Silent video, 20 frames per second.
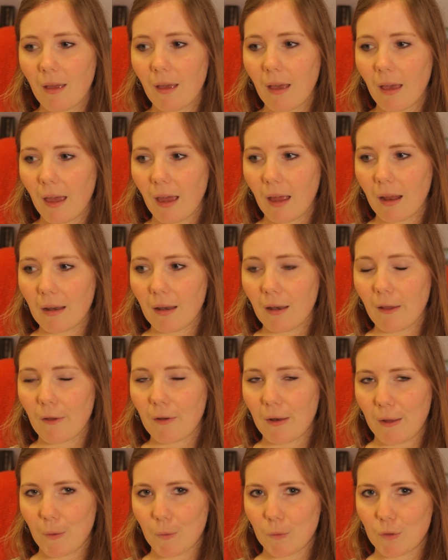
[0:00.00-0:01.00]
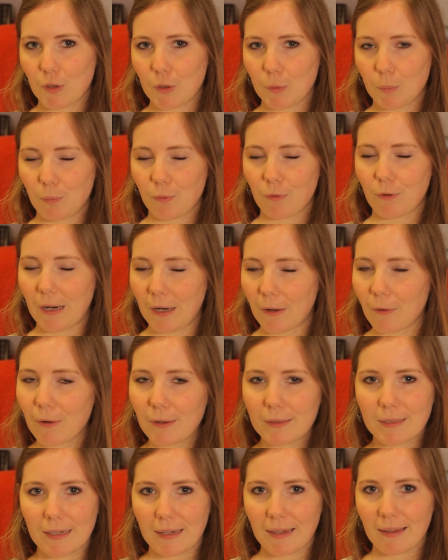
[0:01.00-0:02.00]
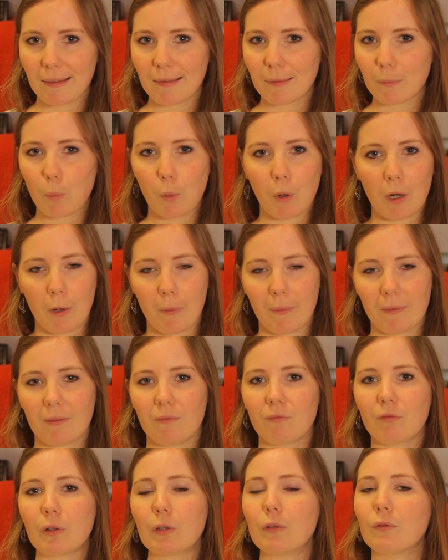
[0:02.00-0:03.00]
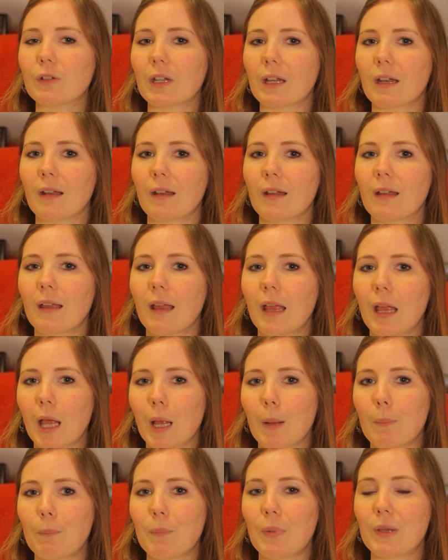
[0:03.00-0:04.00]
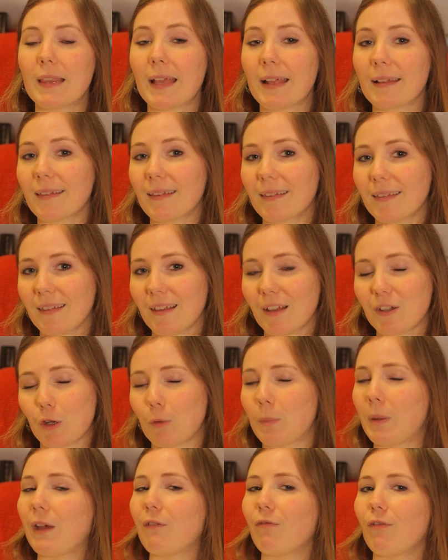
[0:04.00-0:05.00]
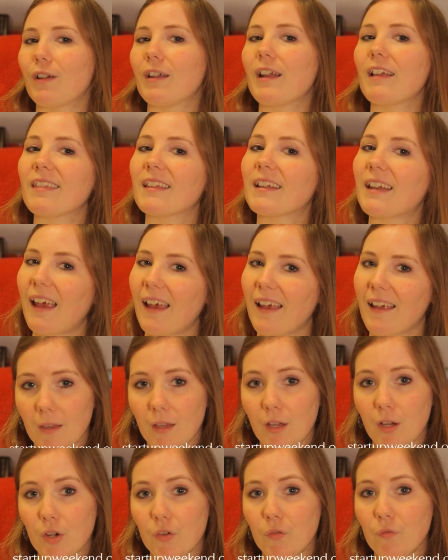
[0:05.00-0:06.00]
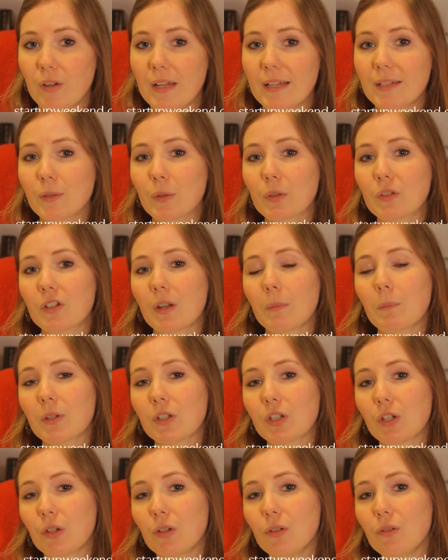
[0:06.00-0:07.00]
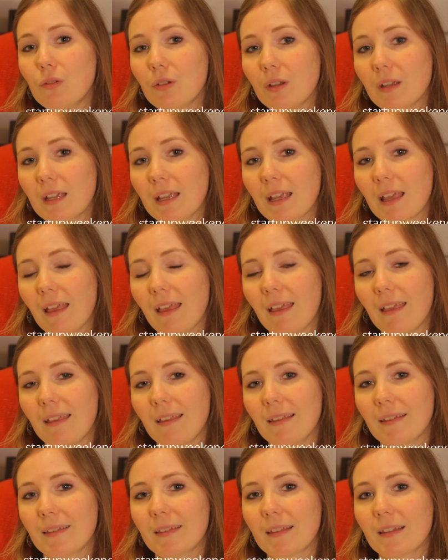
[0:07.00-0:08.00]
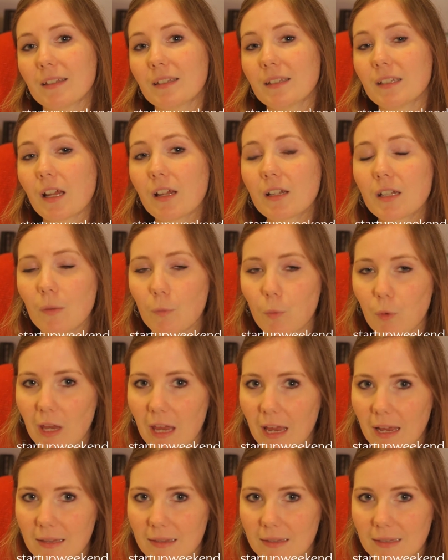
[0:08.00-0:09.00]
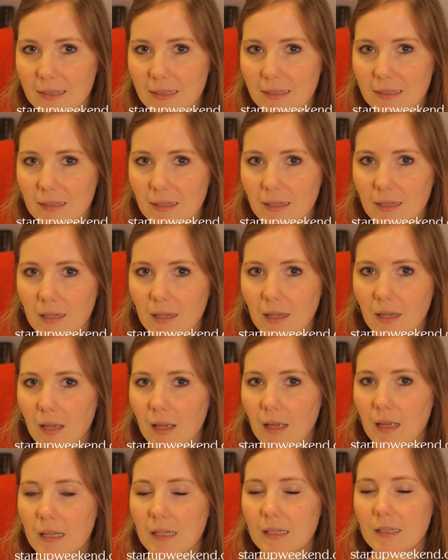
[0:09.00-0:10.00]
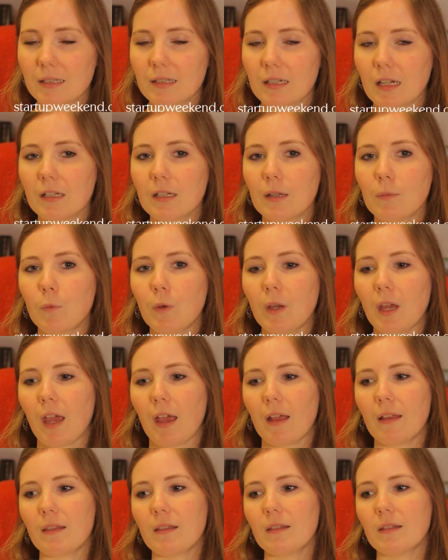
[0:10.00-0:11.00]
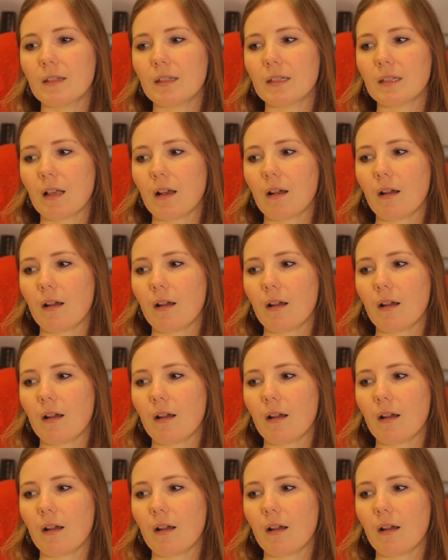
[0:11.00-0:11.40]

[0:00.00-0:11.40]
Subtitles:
and learn how to prioritize what I was involved in. But that's a topic for another day. Resource number 2 is Startup Weekends. Startup Weekends